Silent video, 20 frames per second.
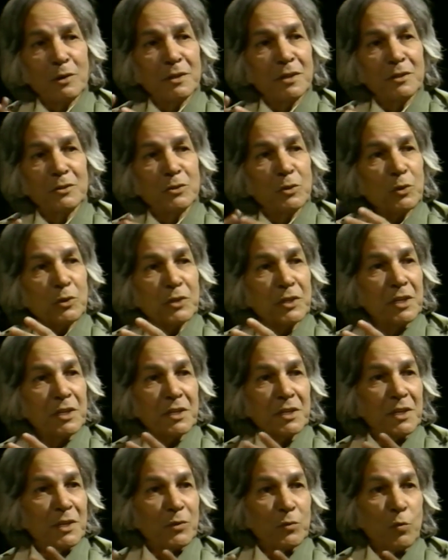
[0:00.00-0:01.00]
There's no
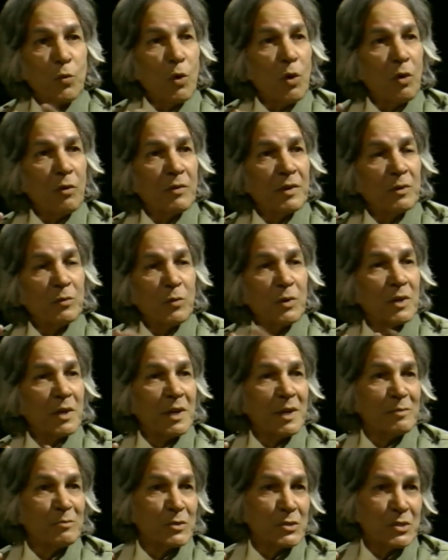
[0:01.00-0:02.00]
thinking involved in what
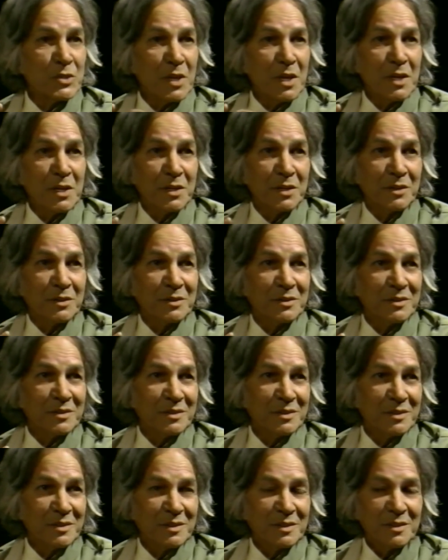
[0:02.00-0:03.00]
I'm saying.
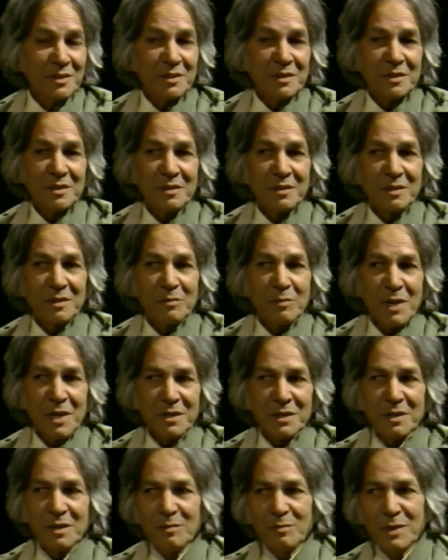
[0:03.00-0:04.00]
It
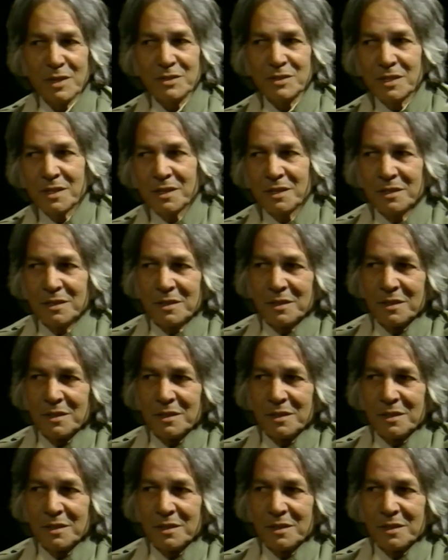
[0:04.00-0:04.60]
might come as a